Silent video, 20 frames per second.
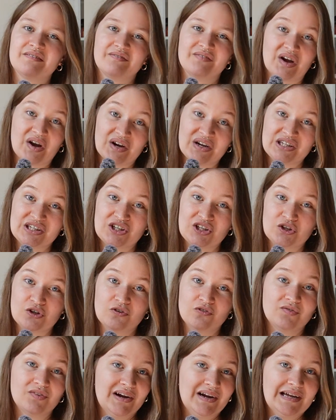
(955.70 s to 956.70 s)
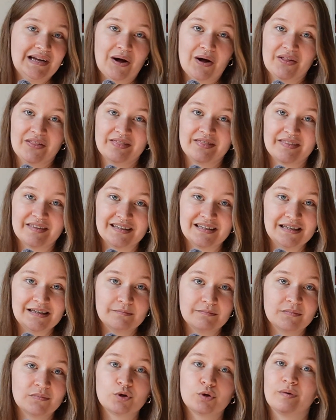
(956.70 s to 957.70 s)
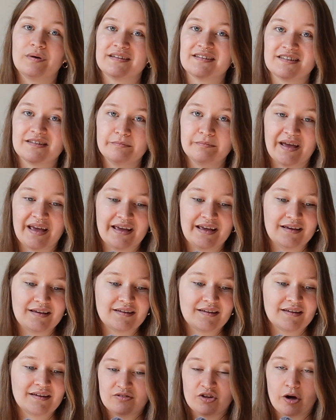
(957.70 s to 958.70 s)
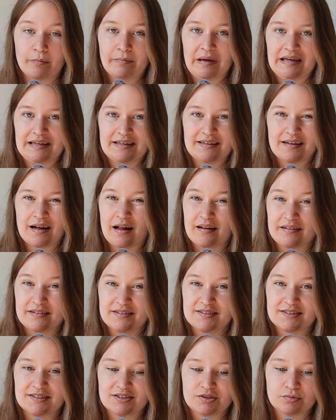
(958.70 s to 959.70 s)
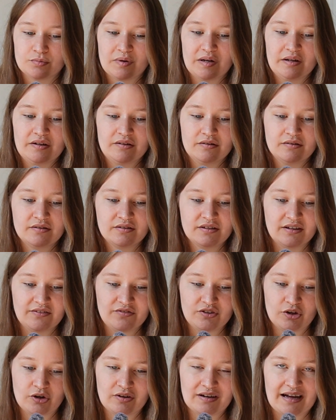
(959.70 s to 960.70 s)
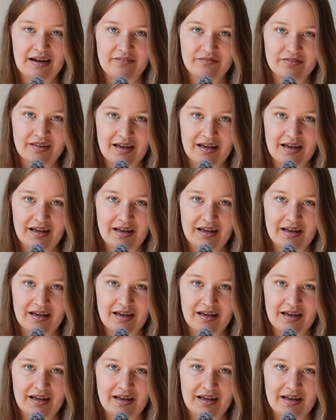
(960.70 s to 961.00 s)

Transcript: Very cute, very on theme, quick to make. Not many colors as well, if you don't have